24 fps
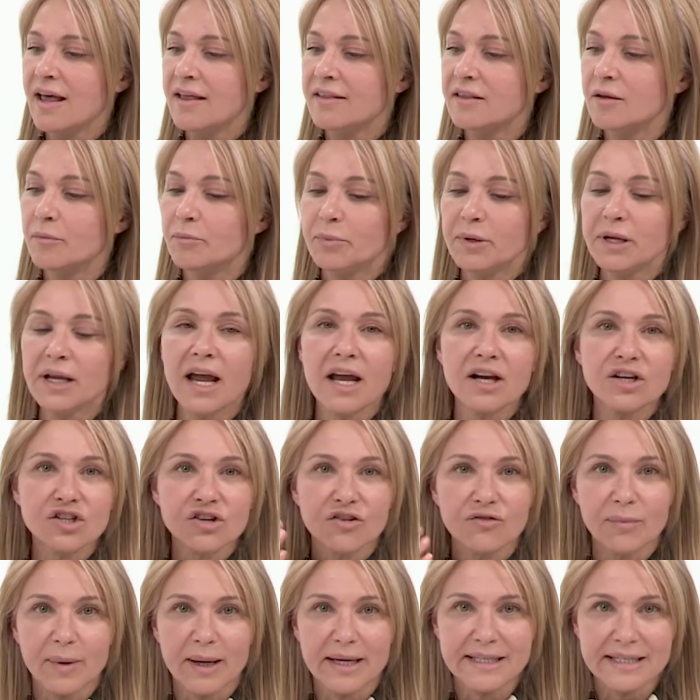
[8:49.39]
the pH
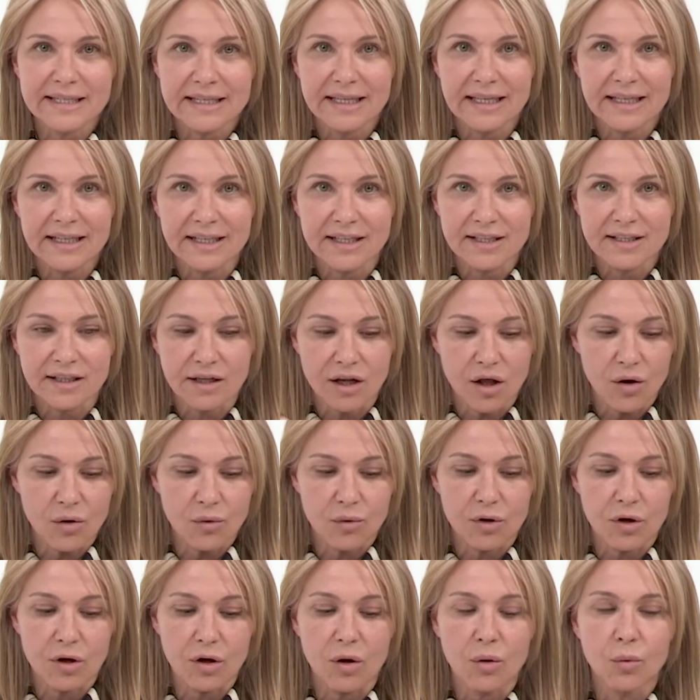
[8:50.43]
of my skin is
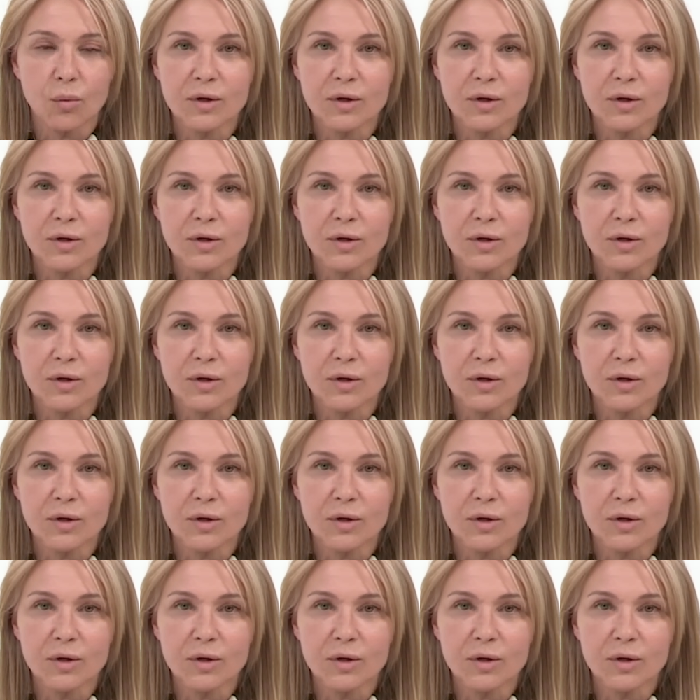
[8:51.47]
lower,